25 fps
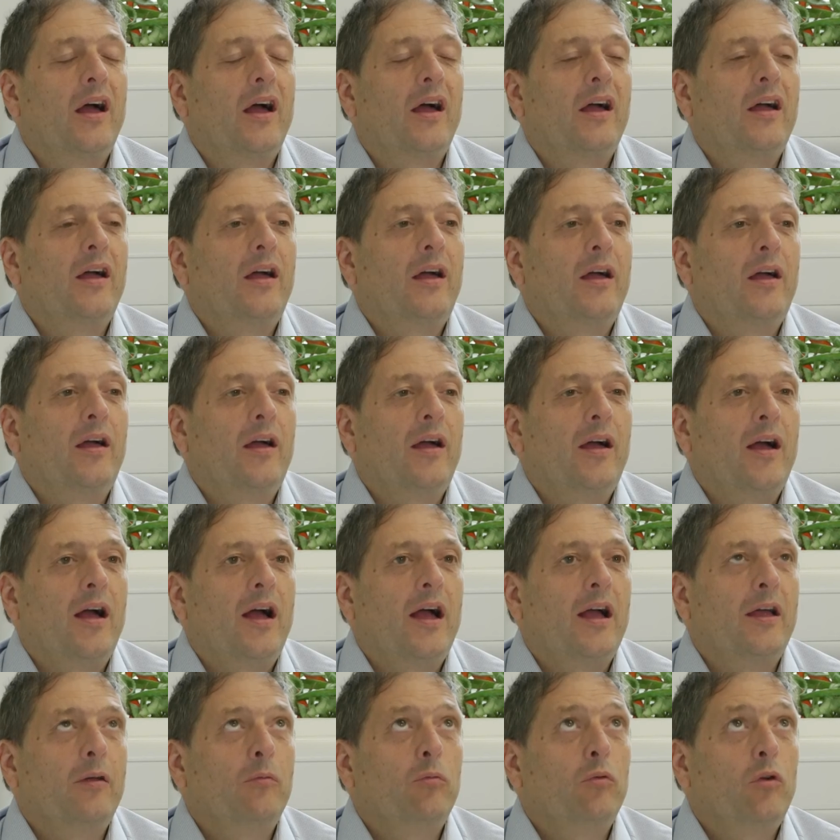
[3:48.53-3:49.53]

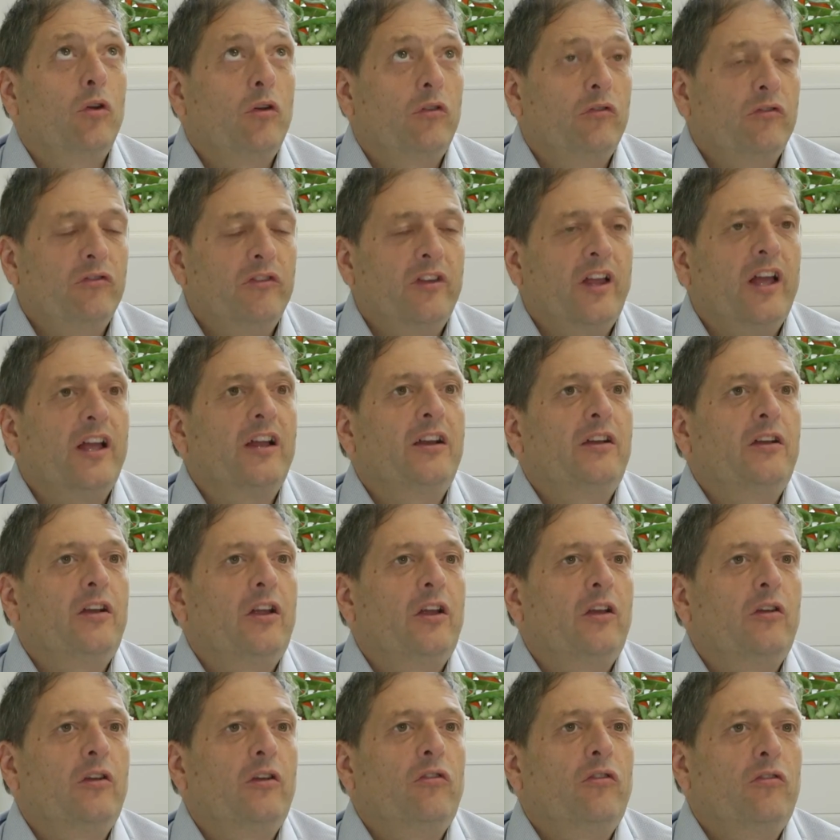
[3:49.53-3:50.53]
I was
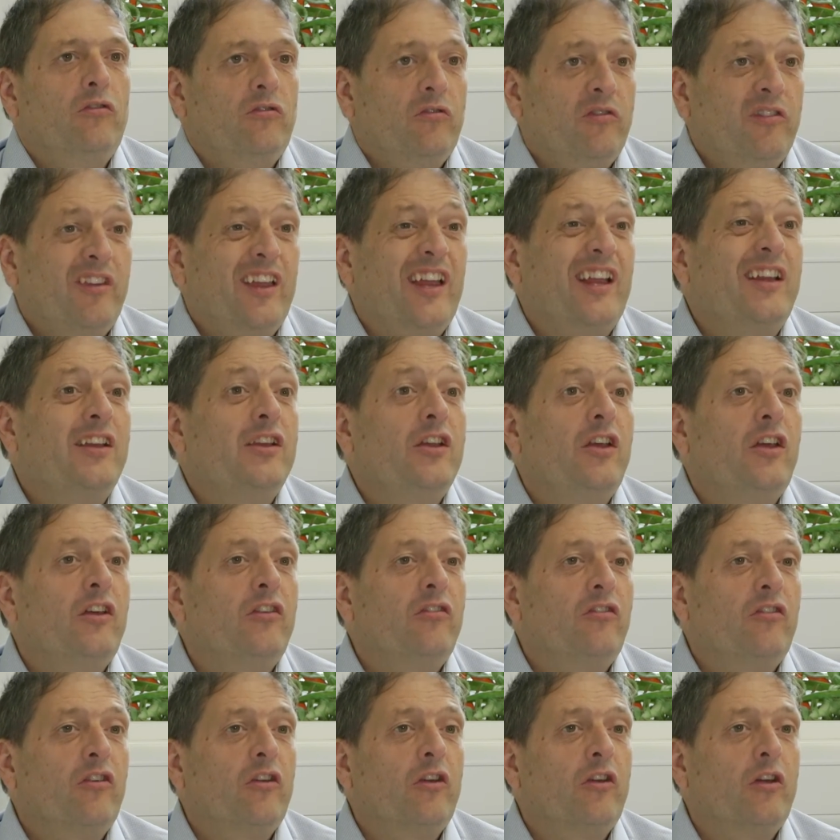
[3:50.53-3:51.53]
diagnosed 10
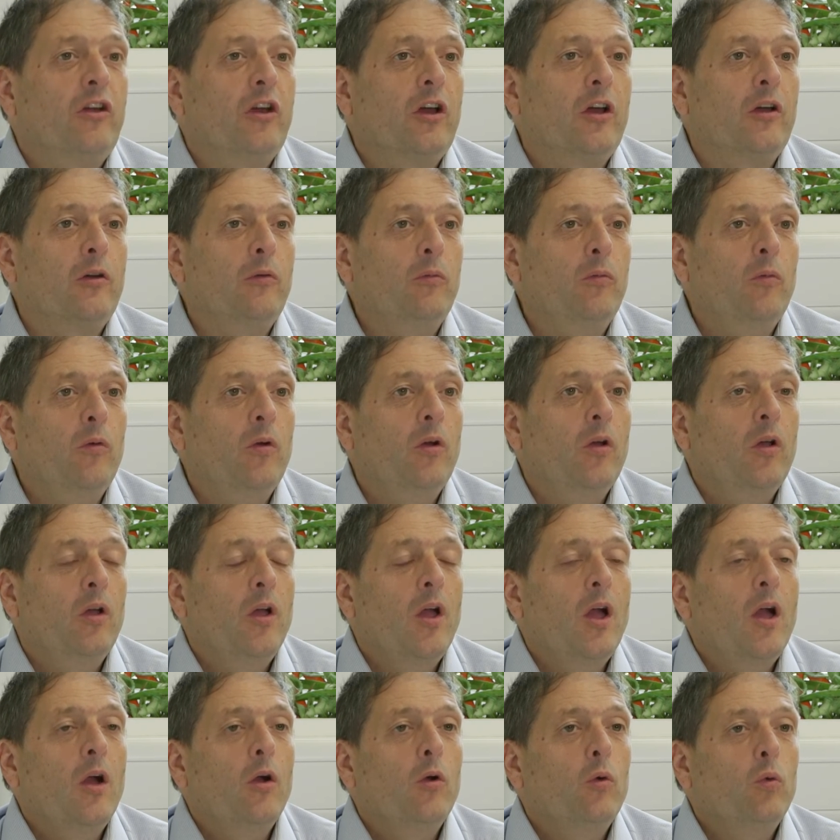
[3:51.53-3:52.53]
years ago,
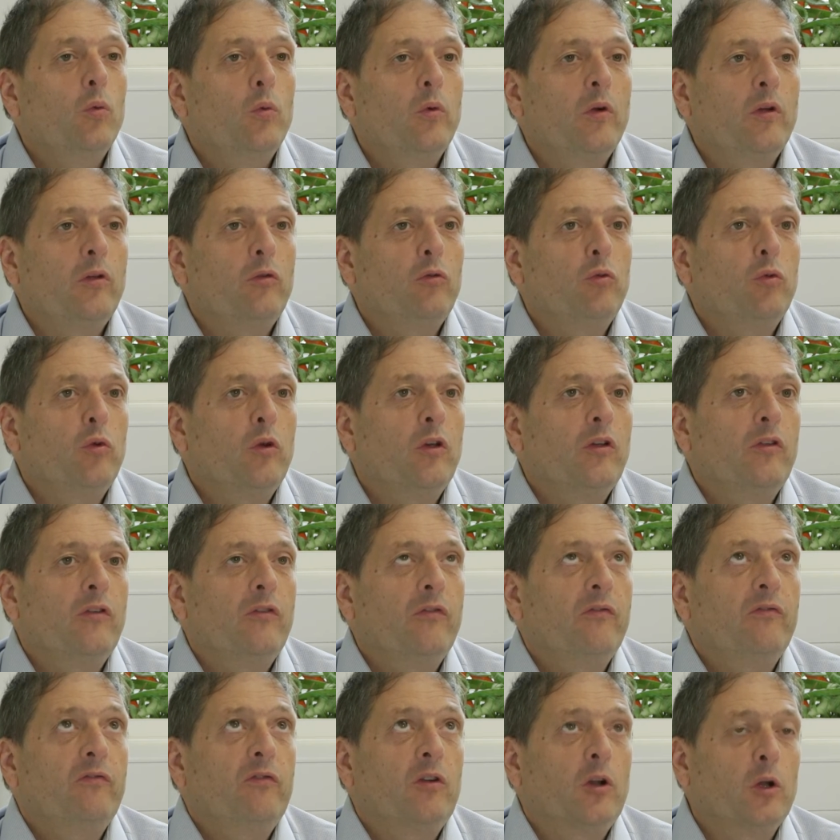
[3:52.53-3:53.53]
which
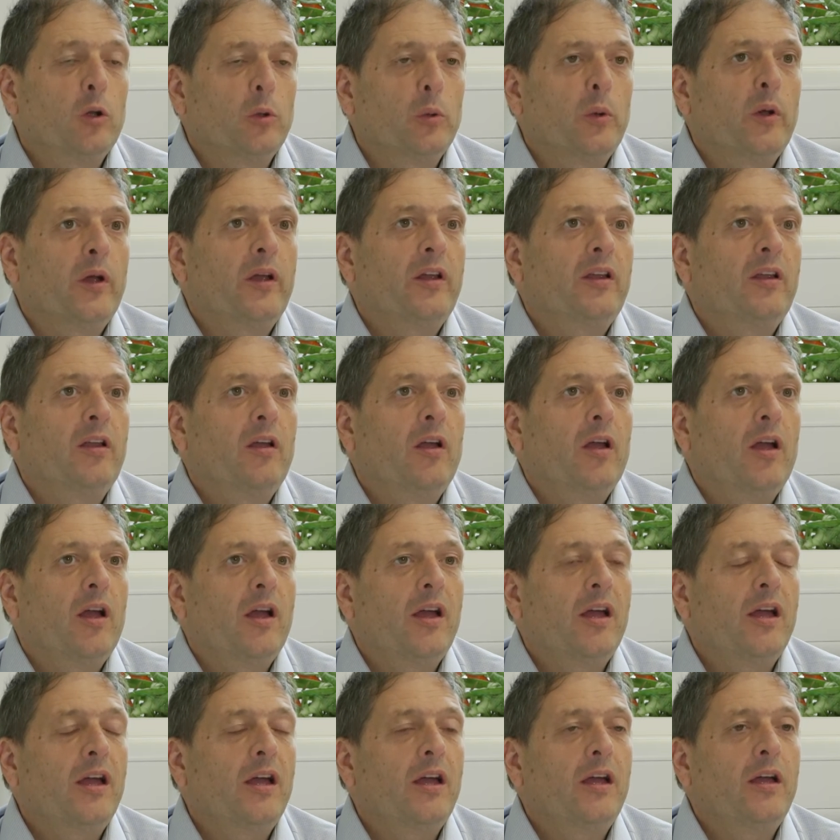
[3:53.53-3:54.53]
was following
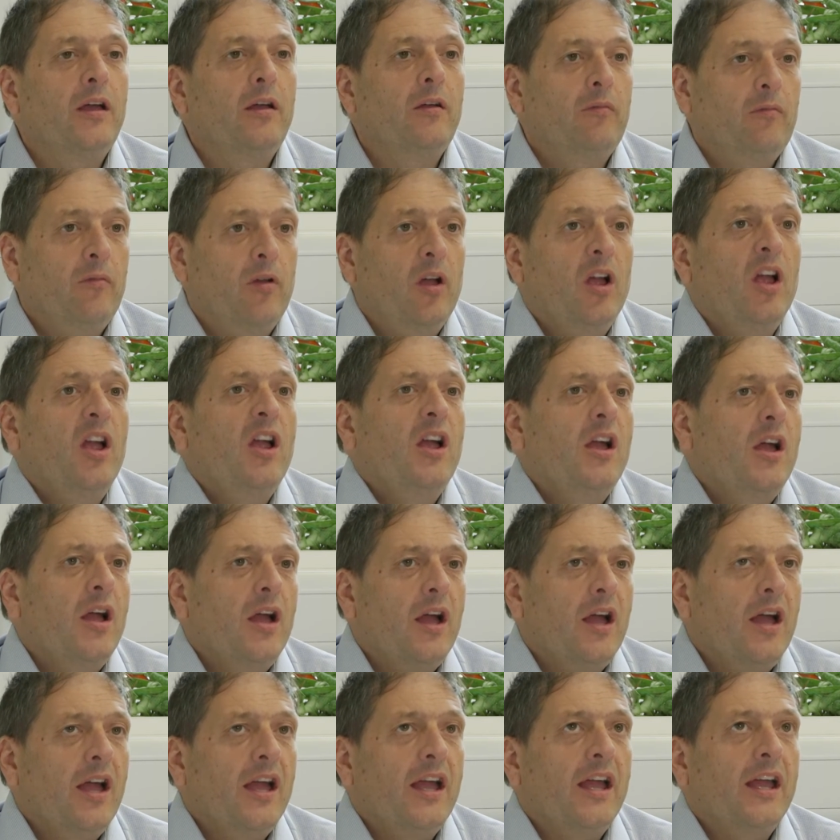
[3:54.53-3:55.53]

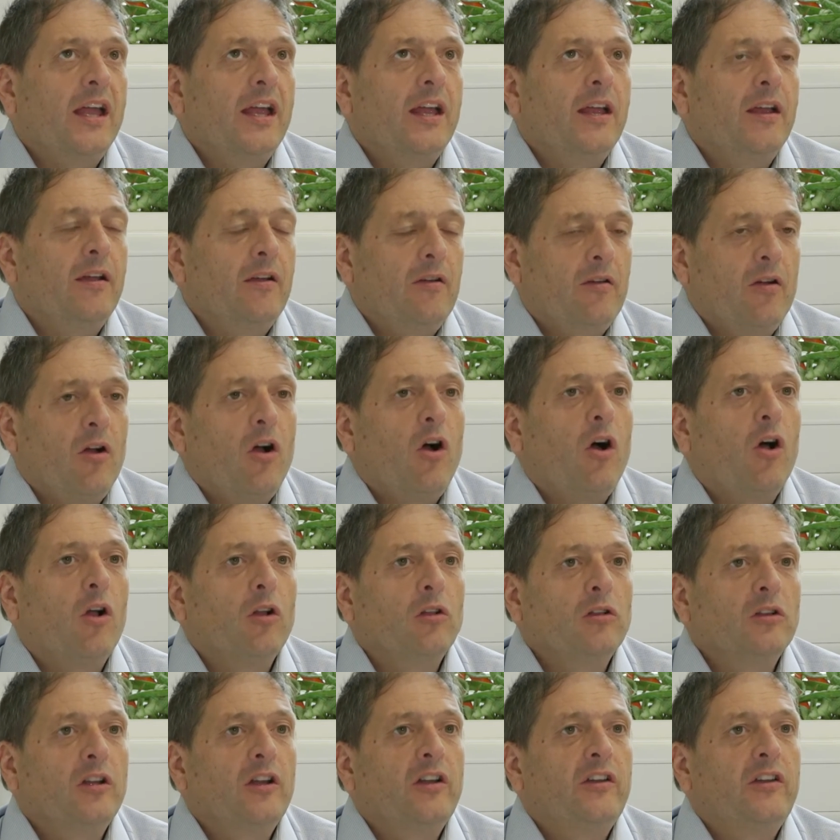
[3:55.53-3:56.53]
a
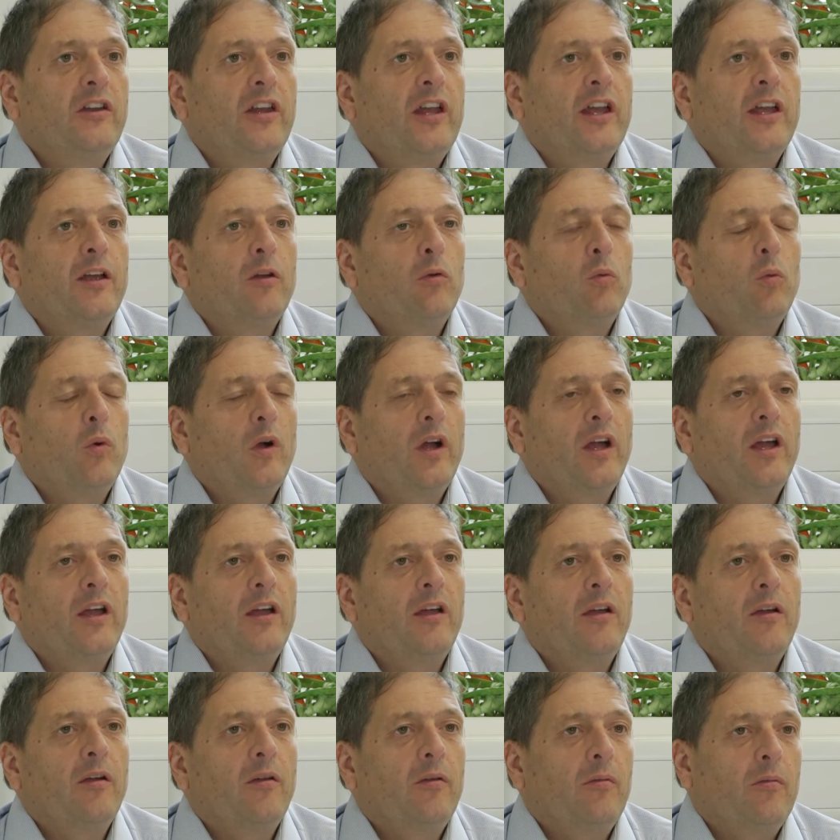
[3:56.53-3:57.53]
holiday
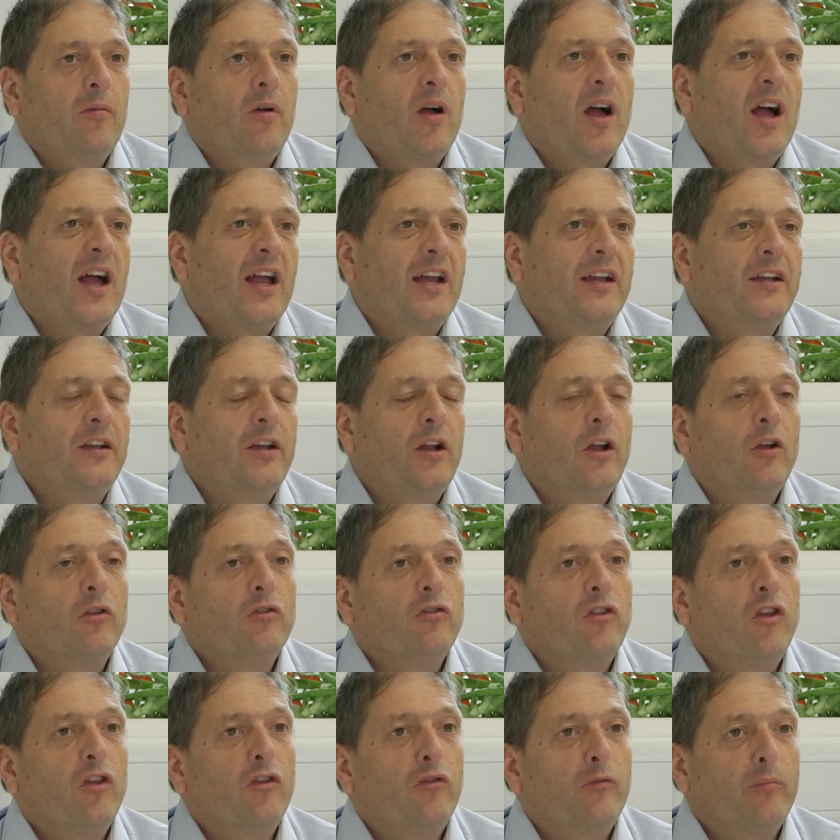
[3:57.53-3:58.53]
where I
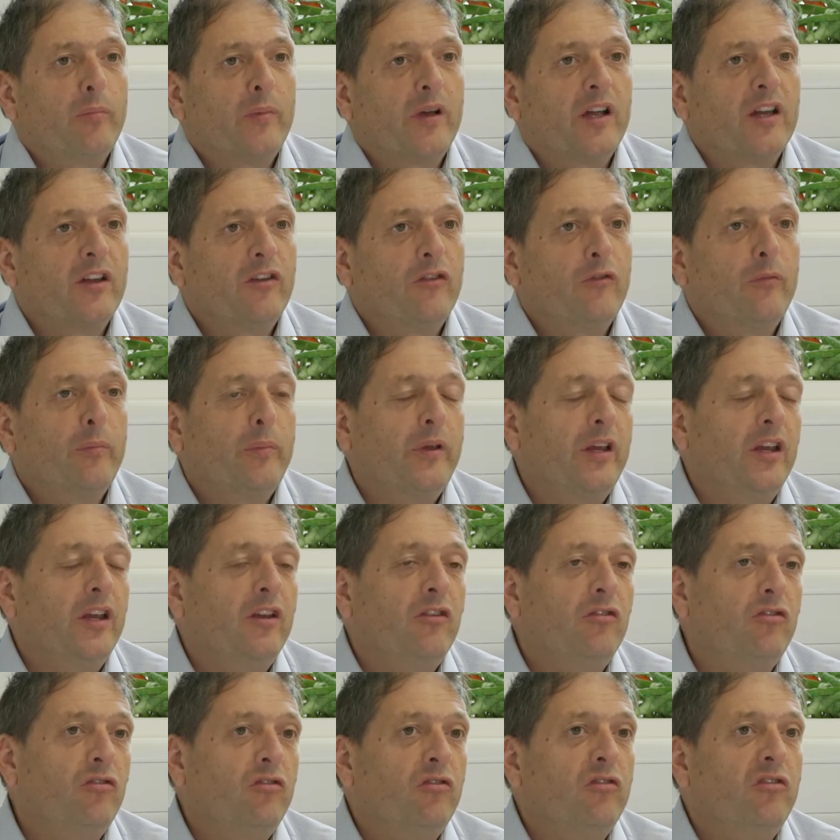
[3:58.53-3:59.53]
noticed my
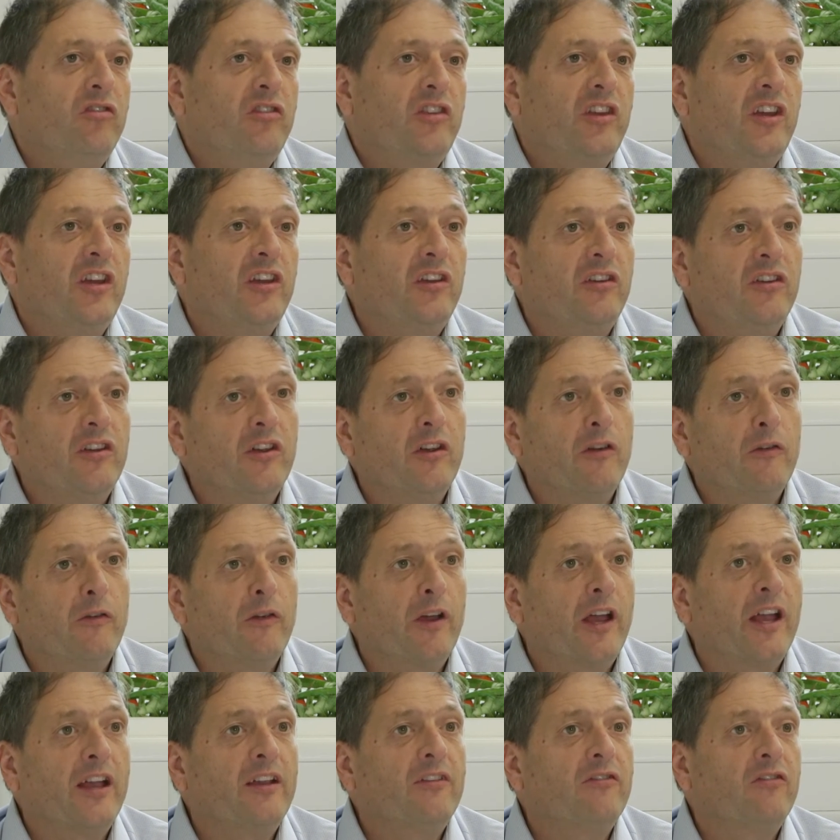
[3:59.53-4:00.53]
speech
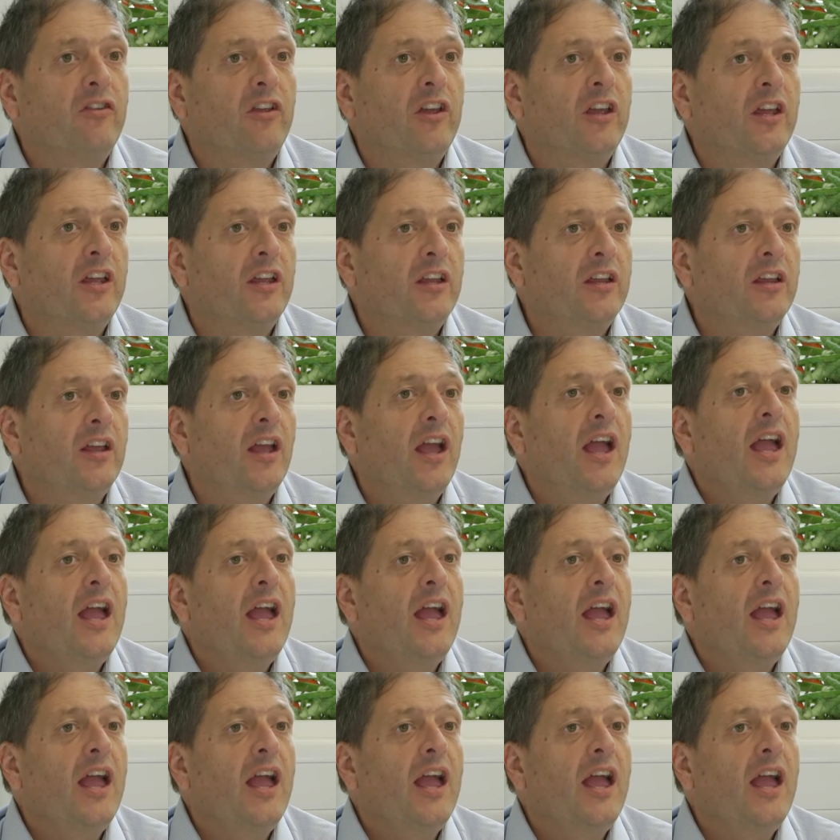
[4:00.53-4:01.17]
deteriorating